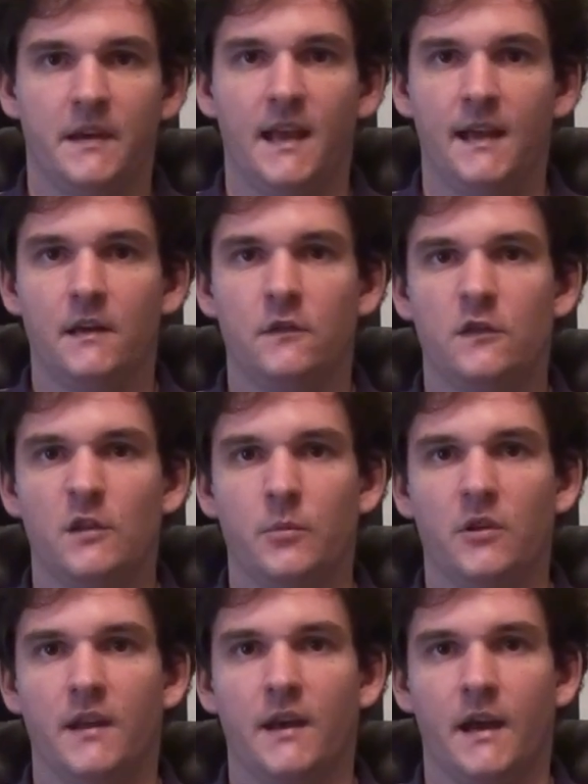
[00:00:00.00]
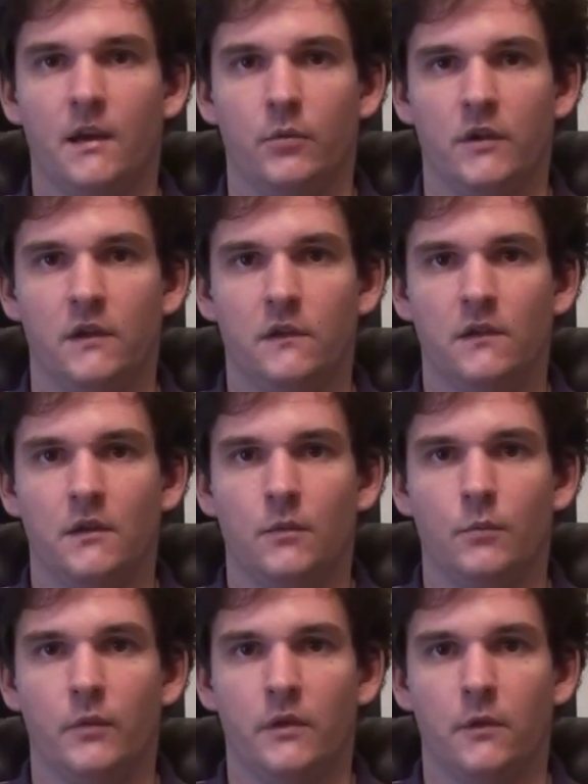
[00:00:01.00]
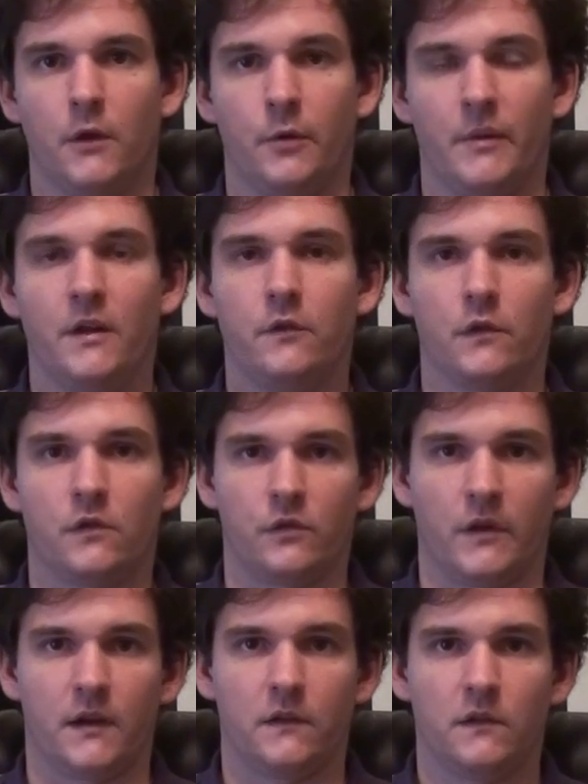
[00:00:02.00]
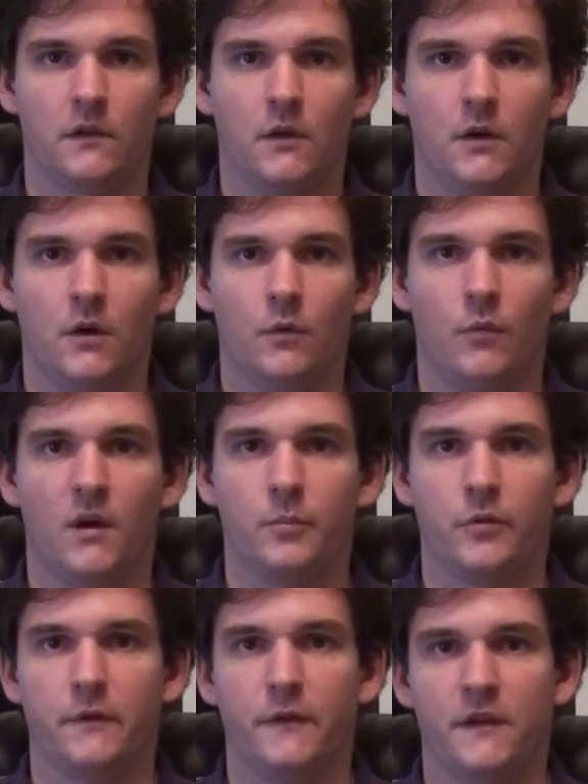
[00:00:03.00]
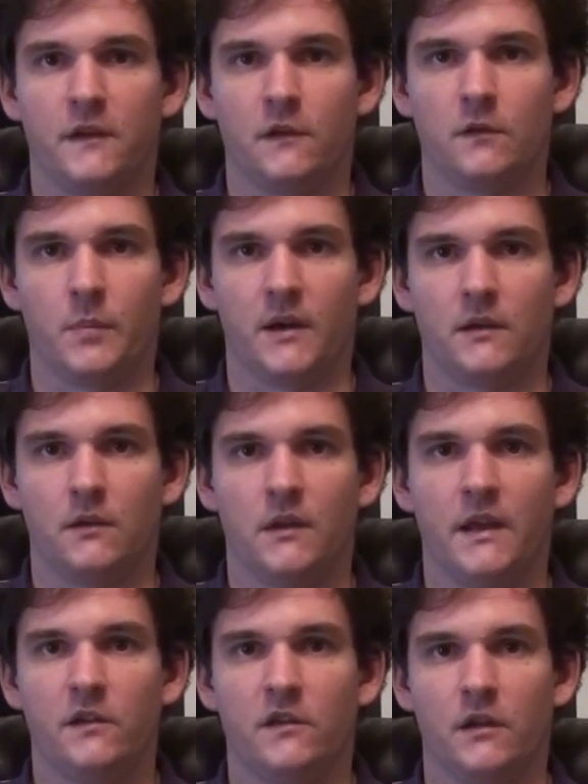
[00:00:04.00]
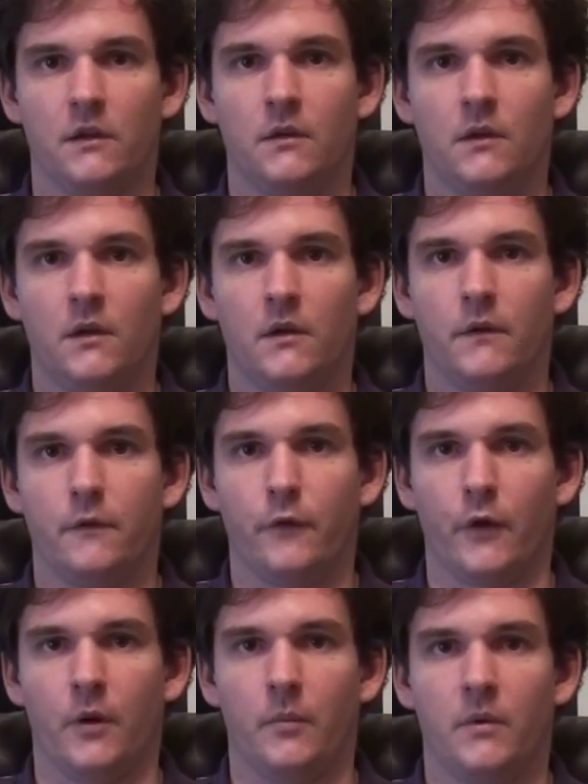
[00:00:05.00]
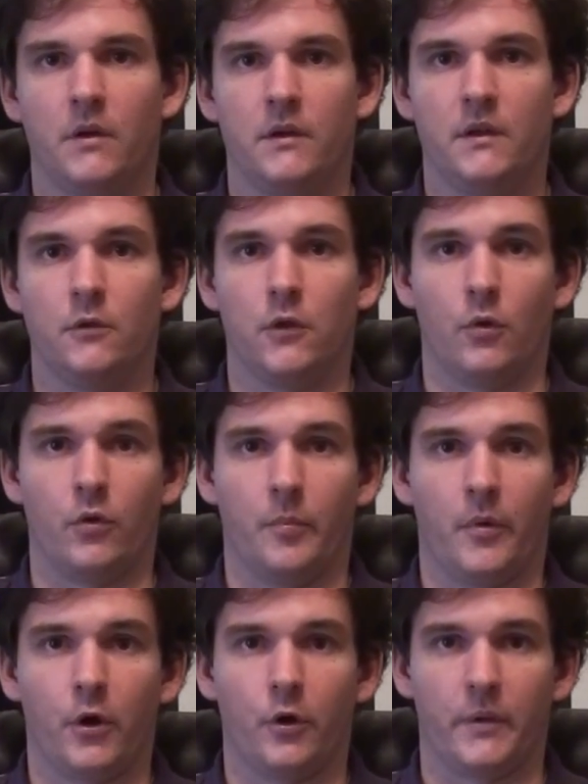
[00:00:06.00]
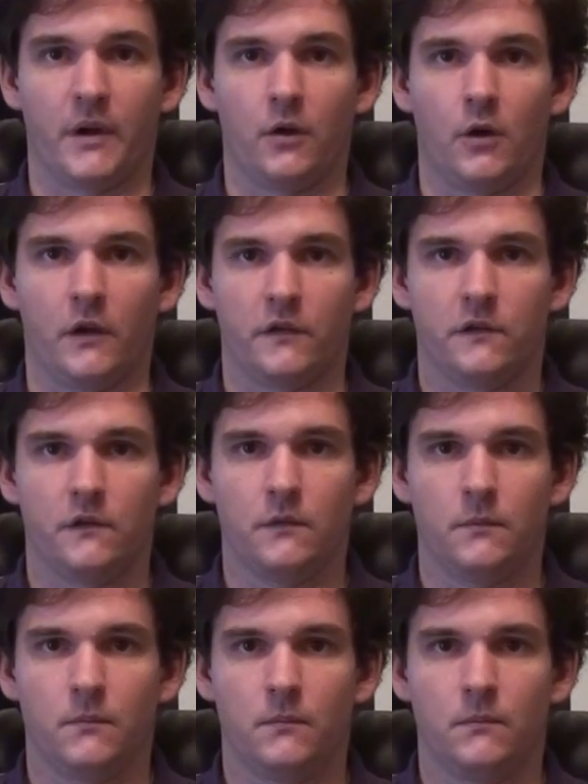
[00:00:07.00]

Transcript: Can it stimulate equities with low interest rates while preventing speculation from lower borrowing costs?